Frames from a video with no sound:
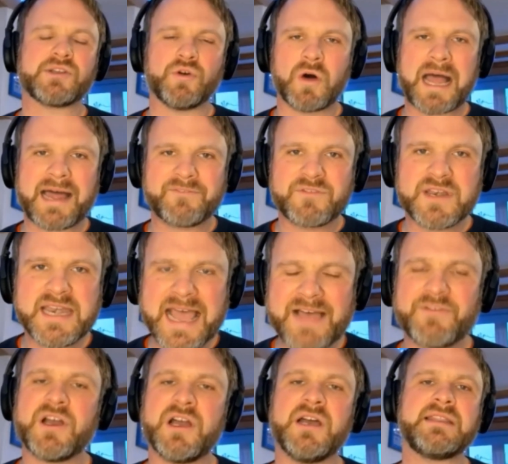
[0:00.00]
or had
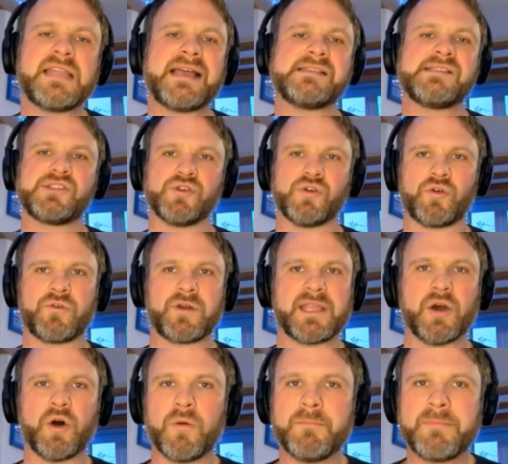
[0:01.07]
never heard their
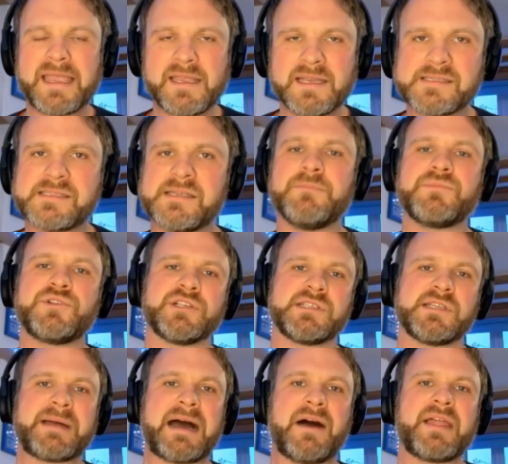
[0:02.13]
story, or make assumptions
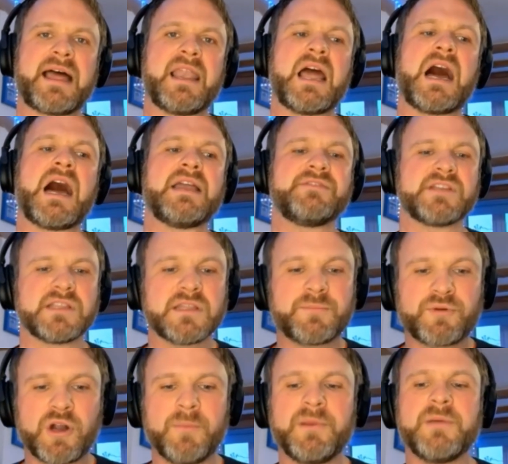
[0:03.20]
about their lives. And the
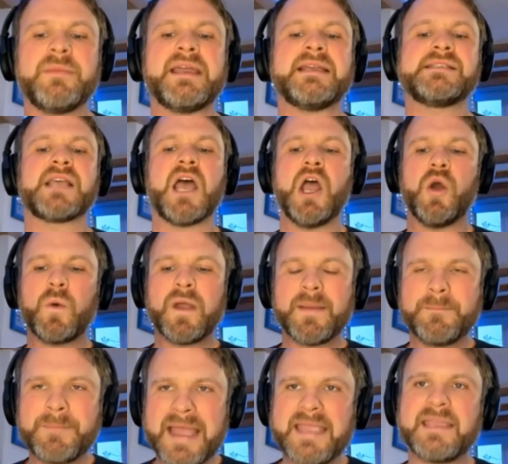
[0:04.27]
problem is, we're
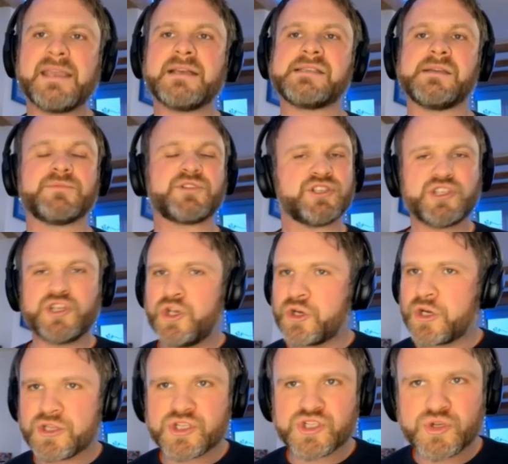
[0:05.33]
making assumptions. You
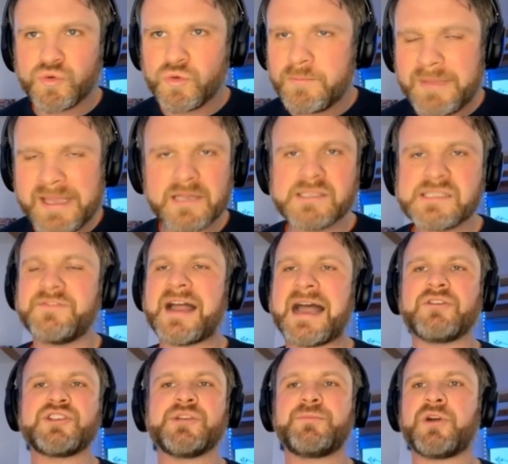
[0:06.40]
look at the school meals
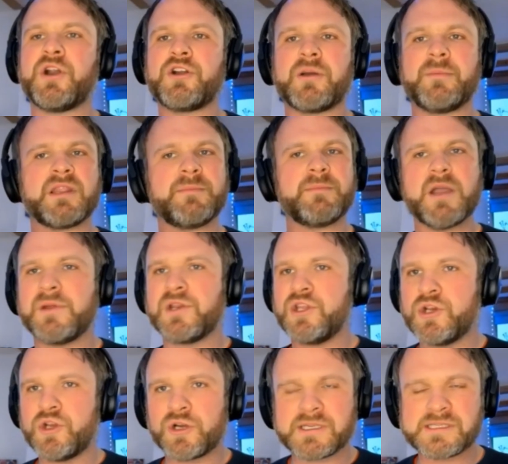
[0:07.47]
voucher program at the moment,
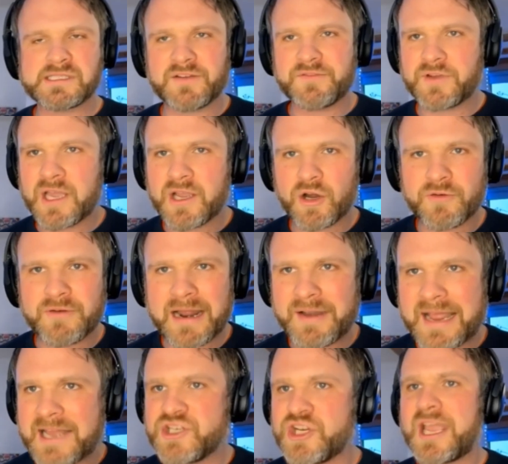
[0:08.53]
you look at stuff going on around
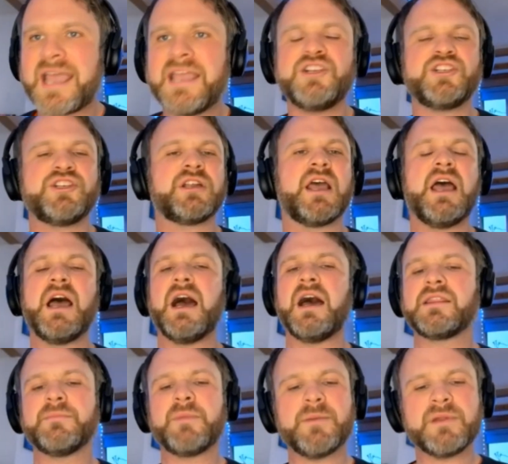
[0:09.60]
education
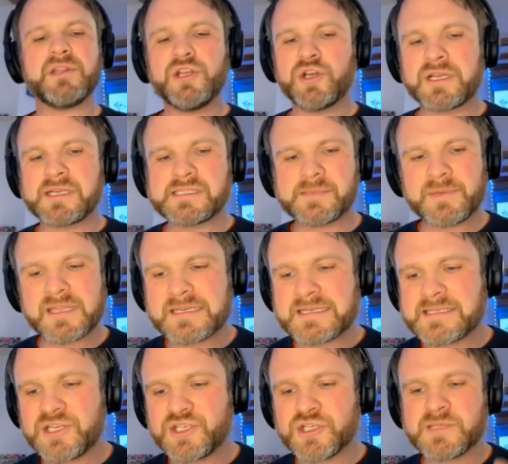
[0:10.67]
at the moment, you look at some of the
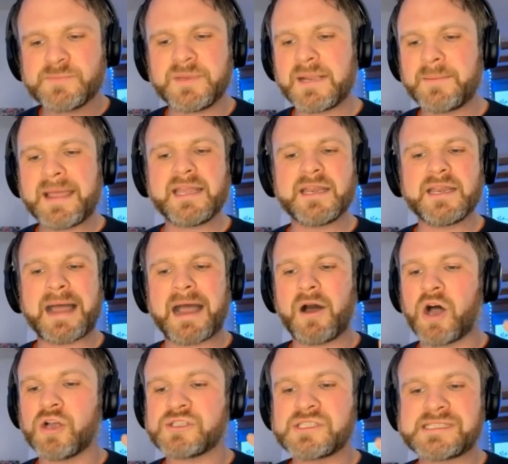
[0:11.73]
decisions being made about
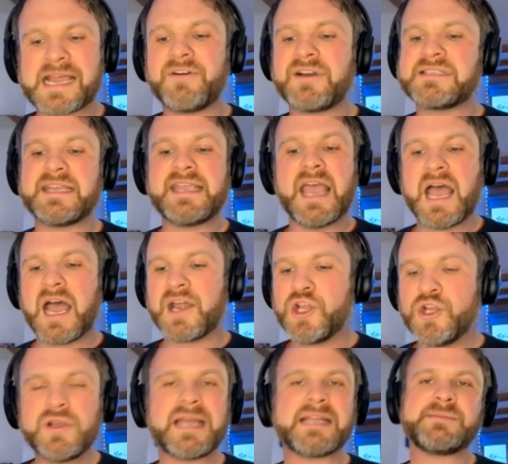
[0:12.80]
austerity and
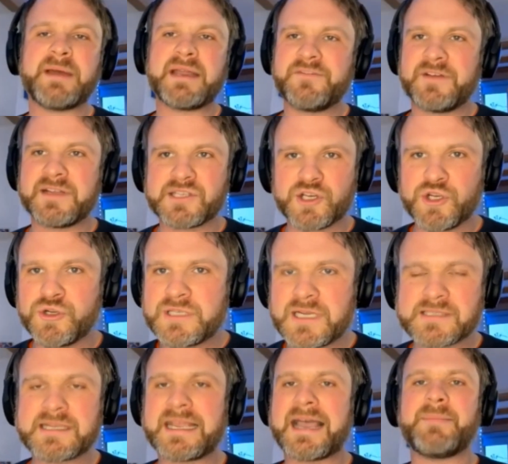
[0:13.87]
who gets benefits and who
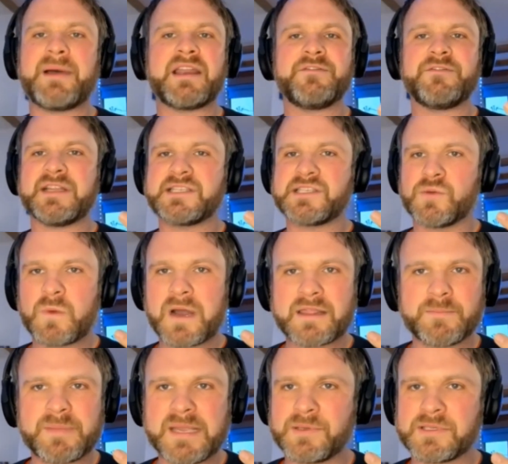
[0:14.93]
doesn't get benefits, and
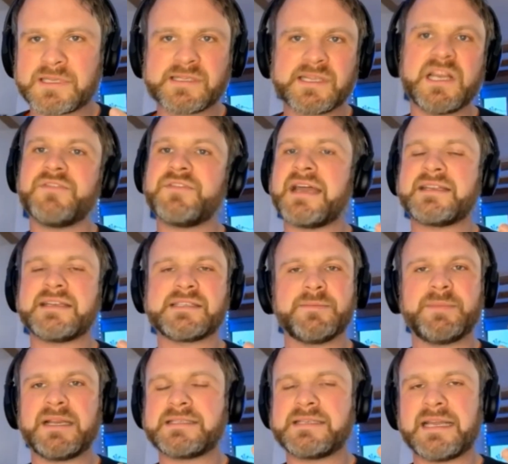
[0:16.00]
whether people deserve their
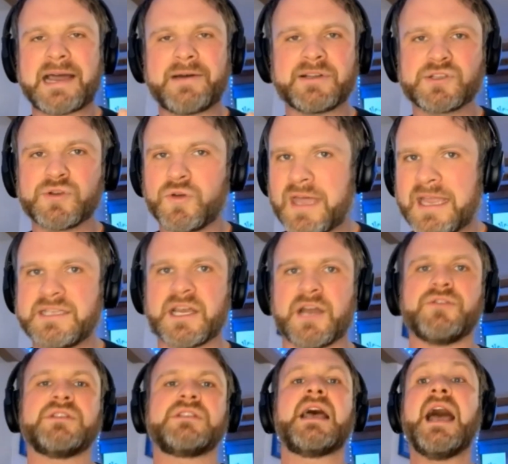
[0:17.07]
disability allowance or they
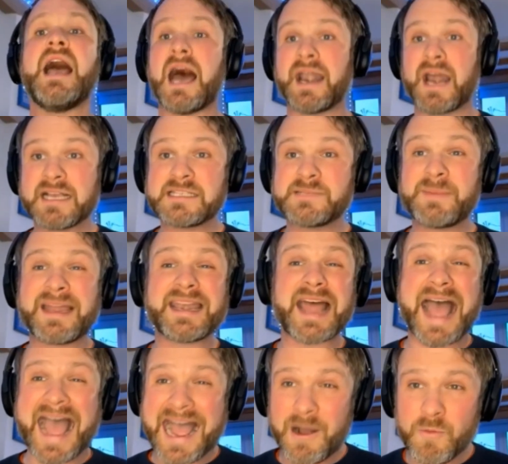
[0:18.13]
don't. And I spend
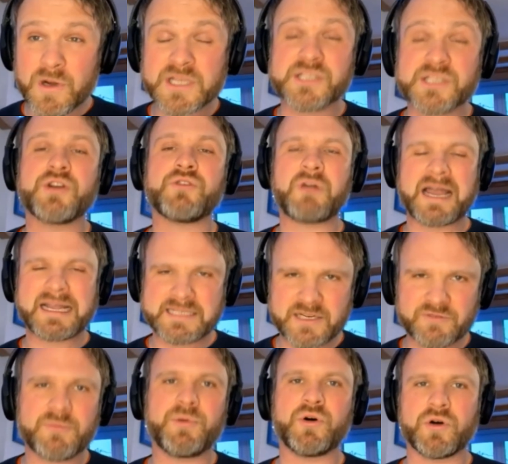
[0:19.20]
hours
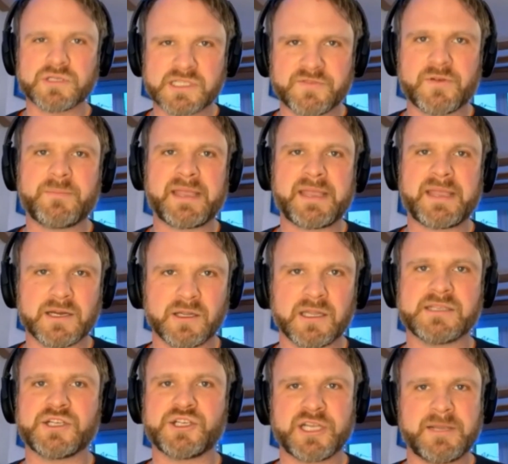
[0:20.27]
writing reports of appeal
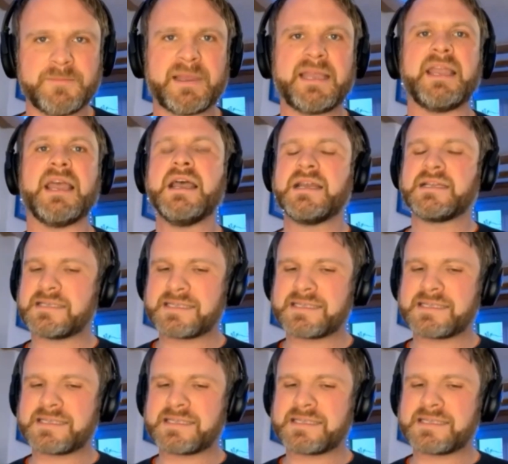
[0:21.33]
as a GP to